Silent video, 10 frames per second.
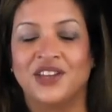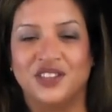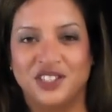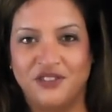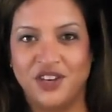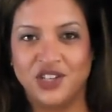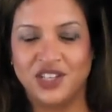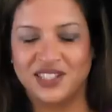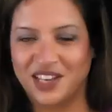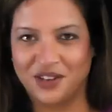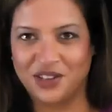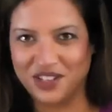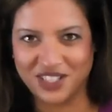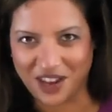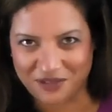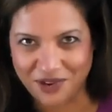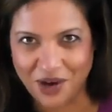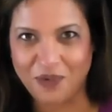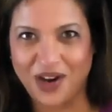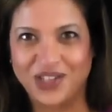The divisions, thank goodness, have
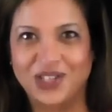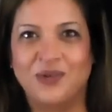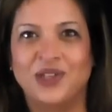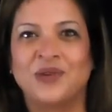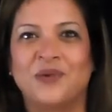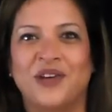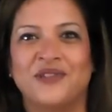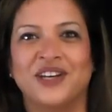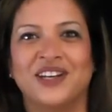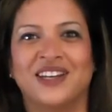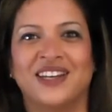no branches whatsoever.